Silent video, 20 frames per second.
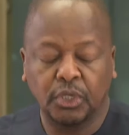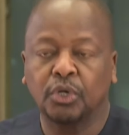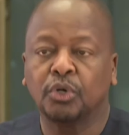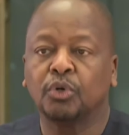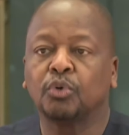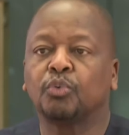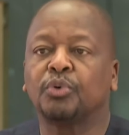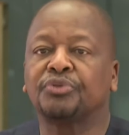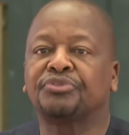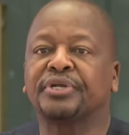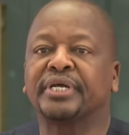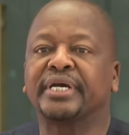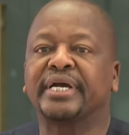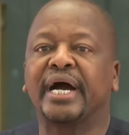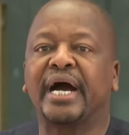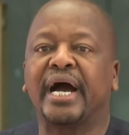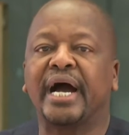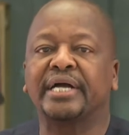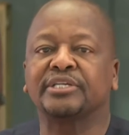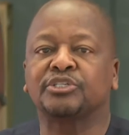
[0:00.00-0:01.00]
With
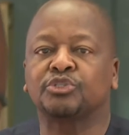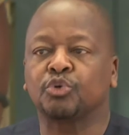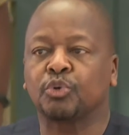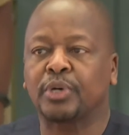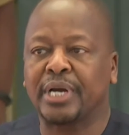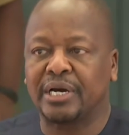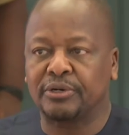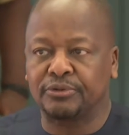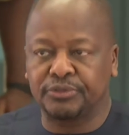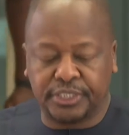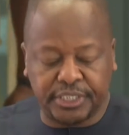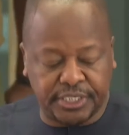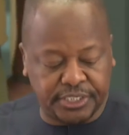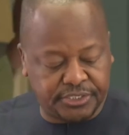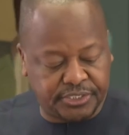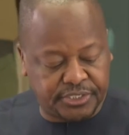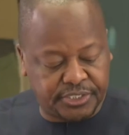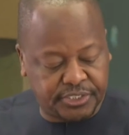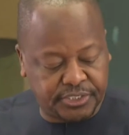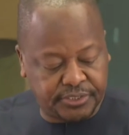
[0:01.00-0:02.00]
regards to
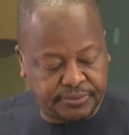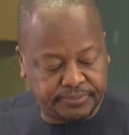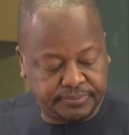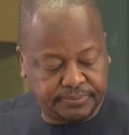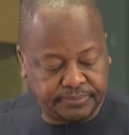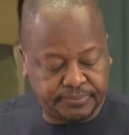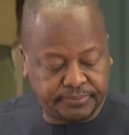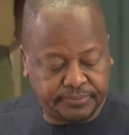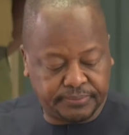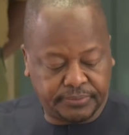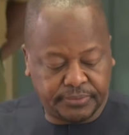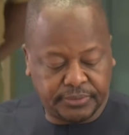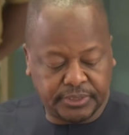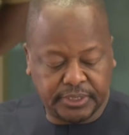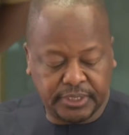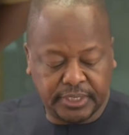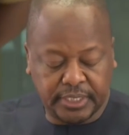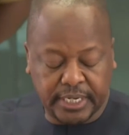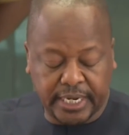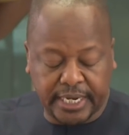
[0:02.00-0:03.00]
counties,
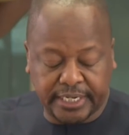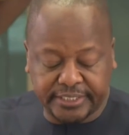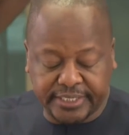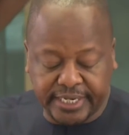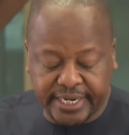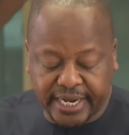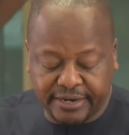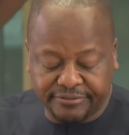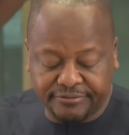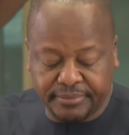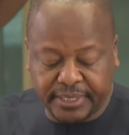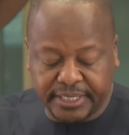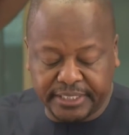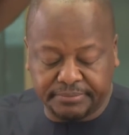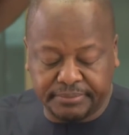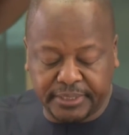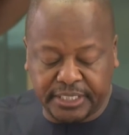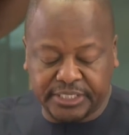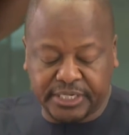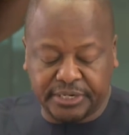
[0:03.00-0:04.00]
as the
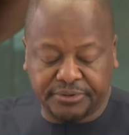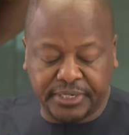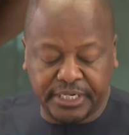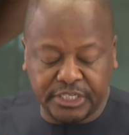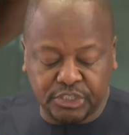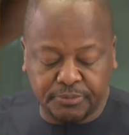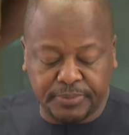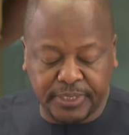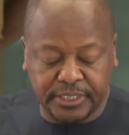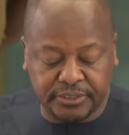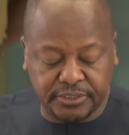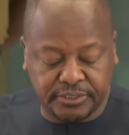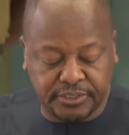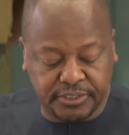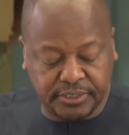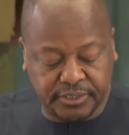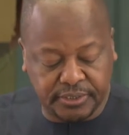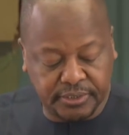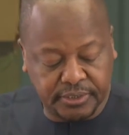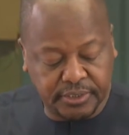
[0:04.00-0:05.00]
government makes
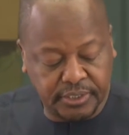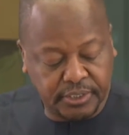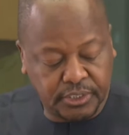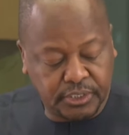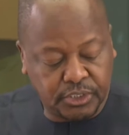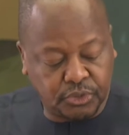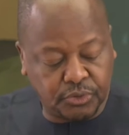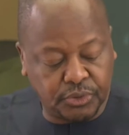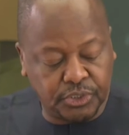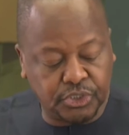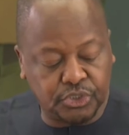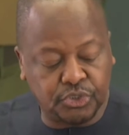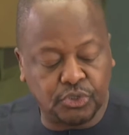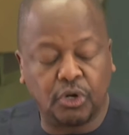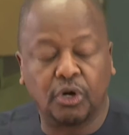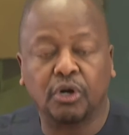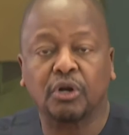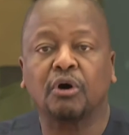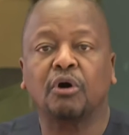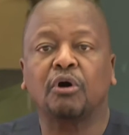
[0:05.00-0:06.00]
arrangements to
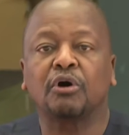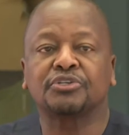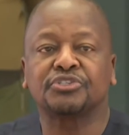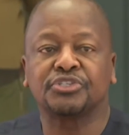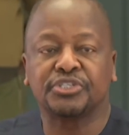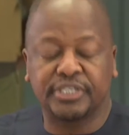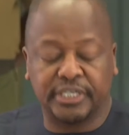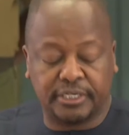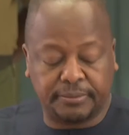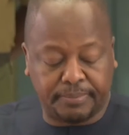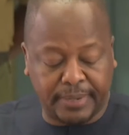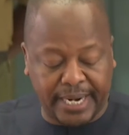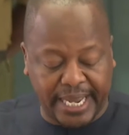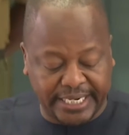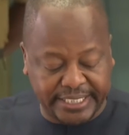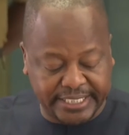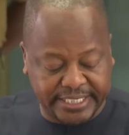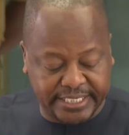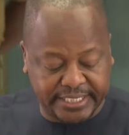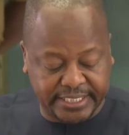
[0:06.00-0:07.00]
install oxygen
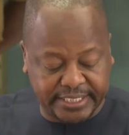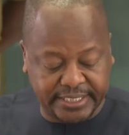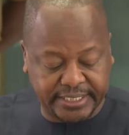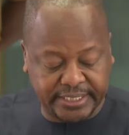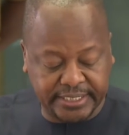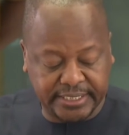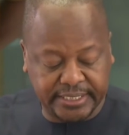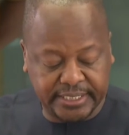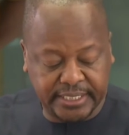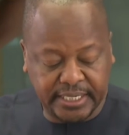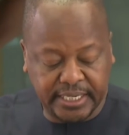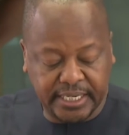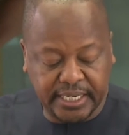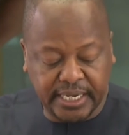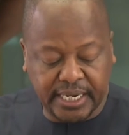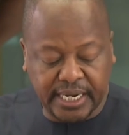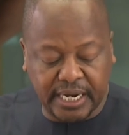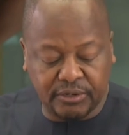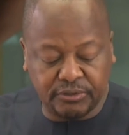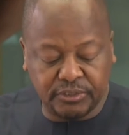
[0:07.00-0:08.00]
plants,
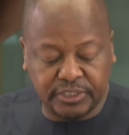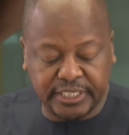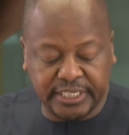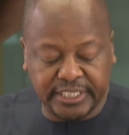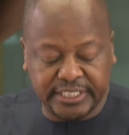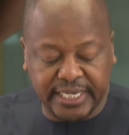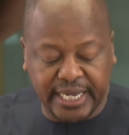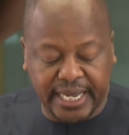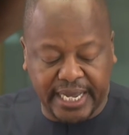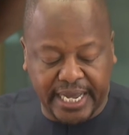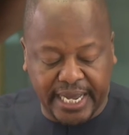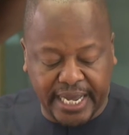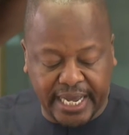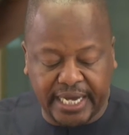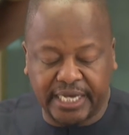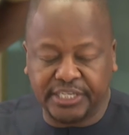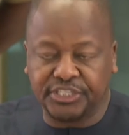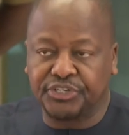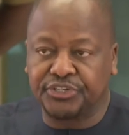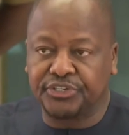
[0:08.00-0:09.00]
counties
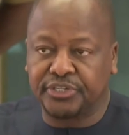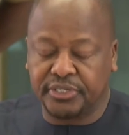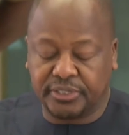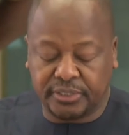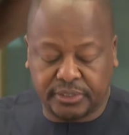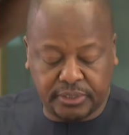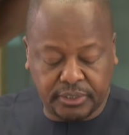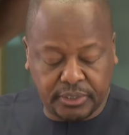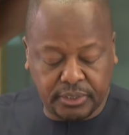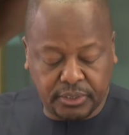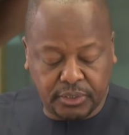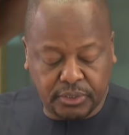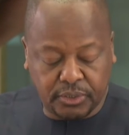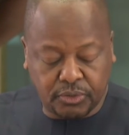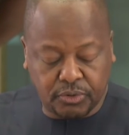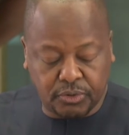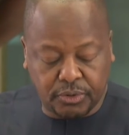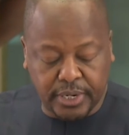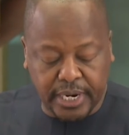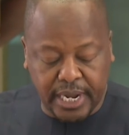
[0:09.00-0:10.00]
are urged
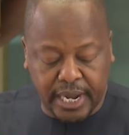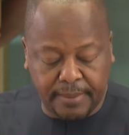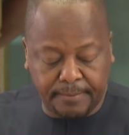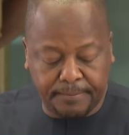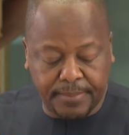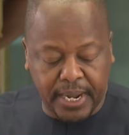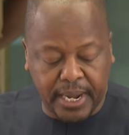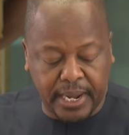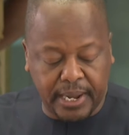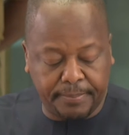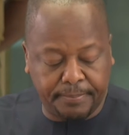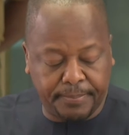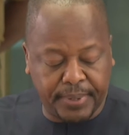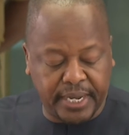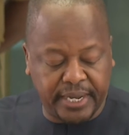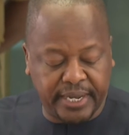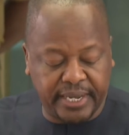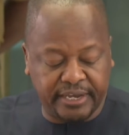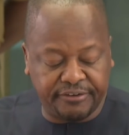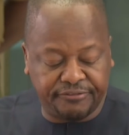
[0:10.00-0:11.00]
to ramp
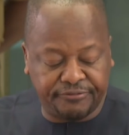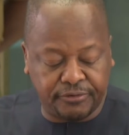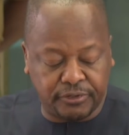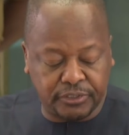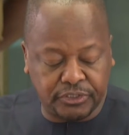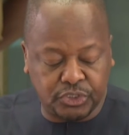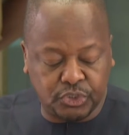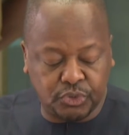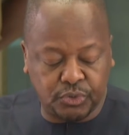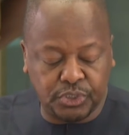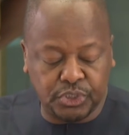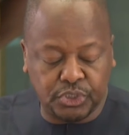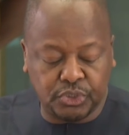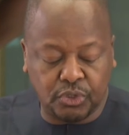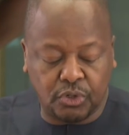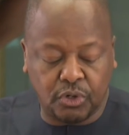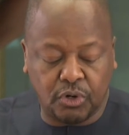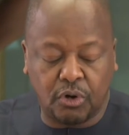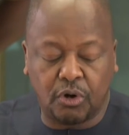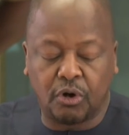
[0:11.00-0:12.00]
up efforts to
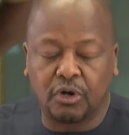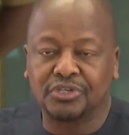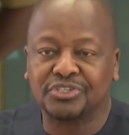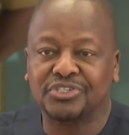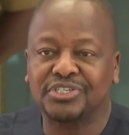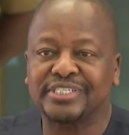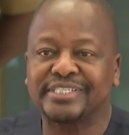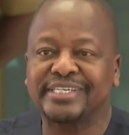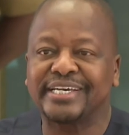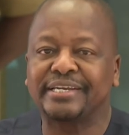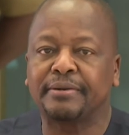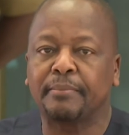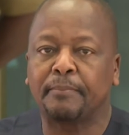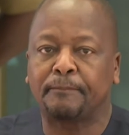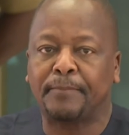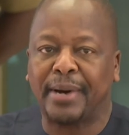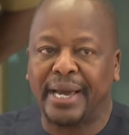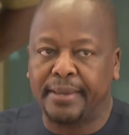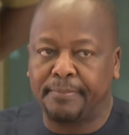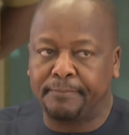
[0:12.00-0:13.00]
install oxygen
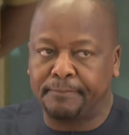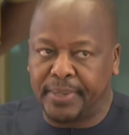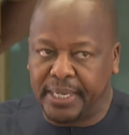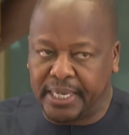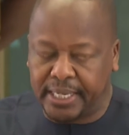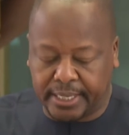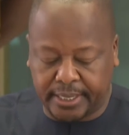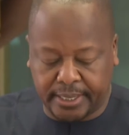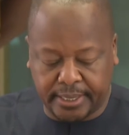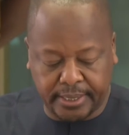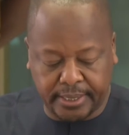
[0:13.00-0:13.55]
piping